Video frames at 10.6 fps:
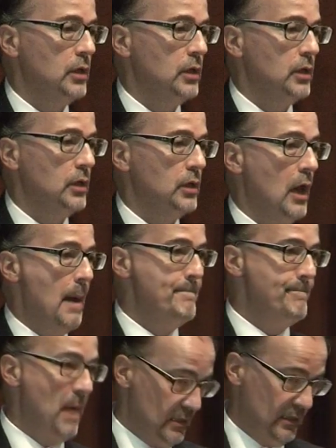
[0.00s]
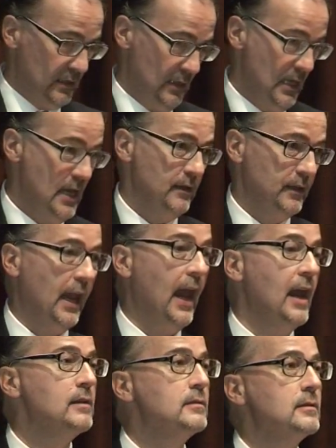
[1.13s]
The court must hear the
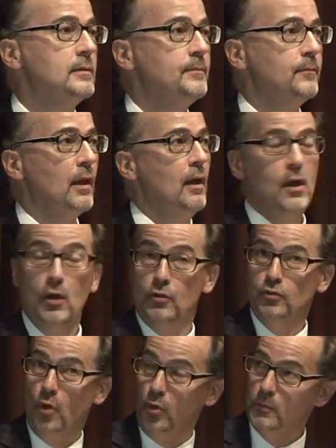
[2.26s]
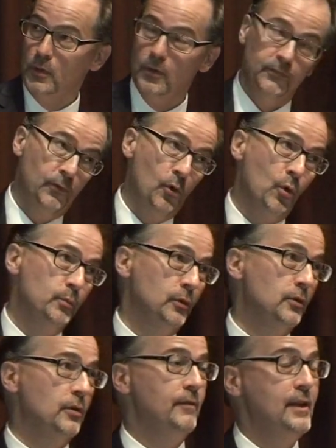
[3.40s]
case. No more forum
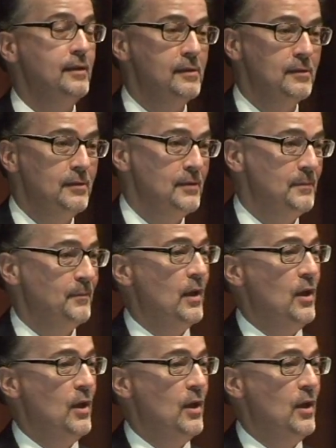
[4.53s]
non convenience.